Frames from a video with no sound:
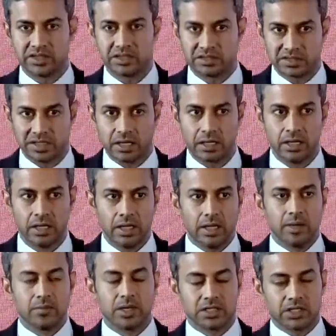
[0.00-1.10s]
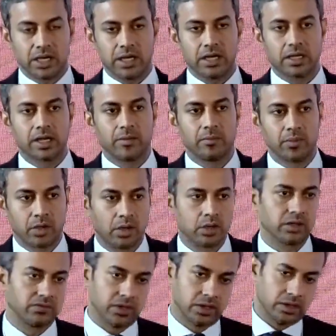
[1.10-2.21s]
rates are much higher because
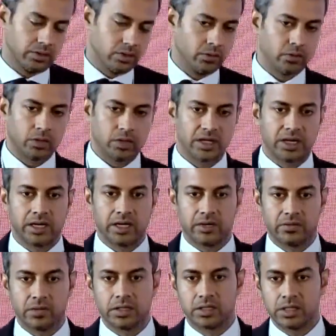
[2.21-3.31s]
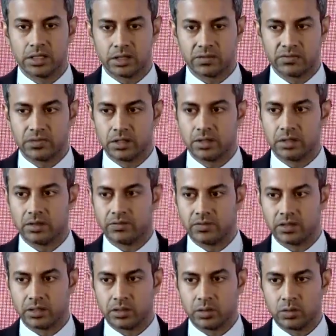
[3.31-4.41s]
of the overall credit worthiness of
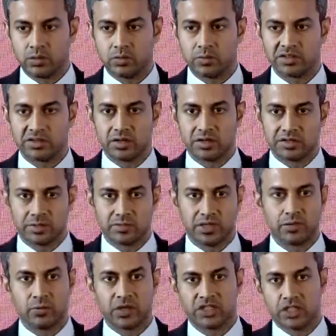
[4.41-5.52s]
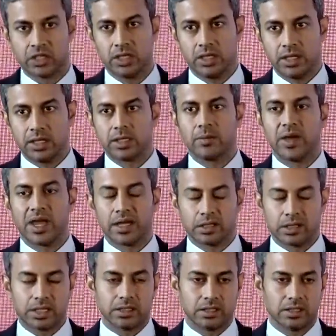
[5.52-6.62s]
the tool room is not something which the banks
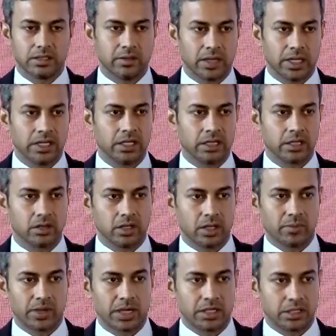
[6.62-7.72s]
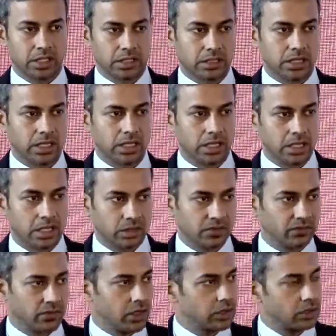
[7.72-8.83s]
and it is not a priority sector lending as
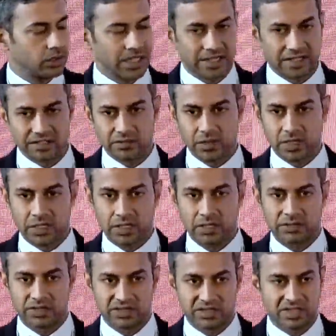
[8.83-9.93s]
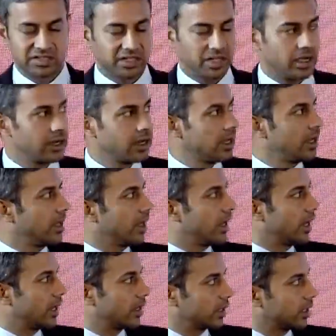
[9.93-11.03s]
of now. So that is where the interest rates
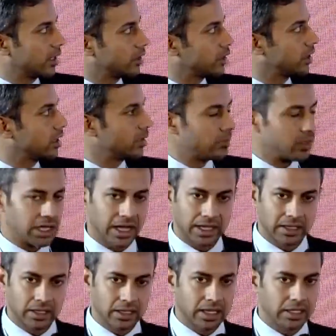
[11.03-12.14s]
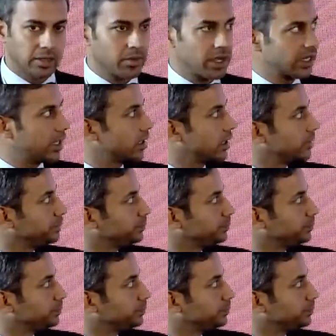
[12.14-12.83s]
are considerably higher than the market.